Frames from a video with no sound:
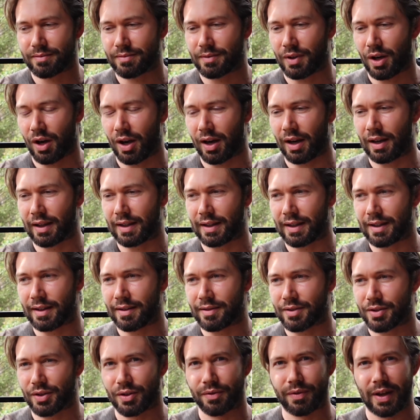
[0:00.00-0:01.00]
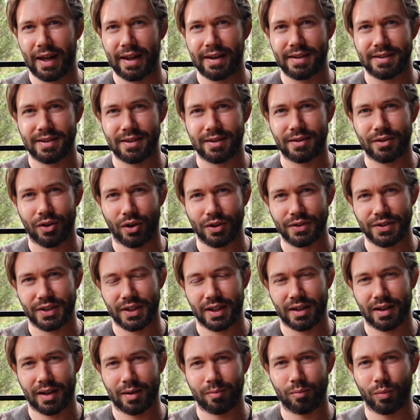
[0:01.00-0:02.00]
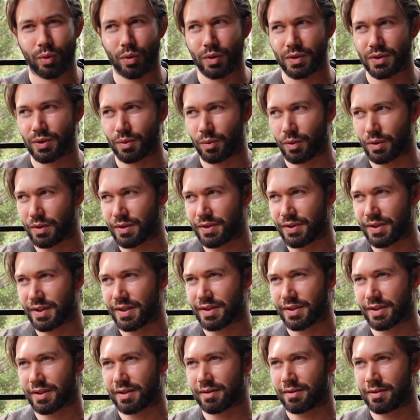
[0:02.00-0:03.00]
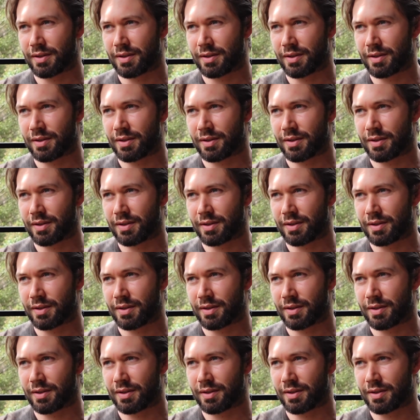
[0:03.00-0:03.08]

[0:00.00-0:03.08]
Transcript: highly sort of edited content and more towards this,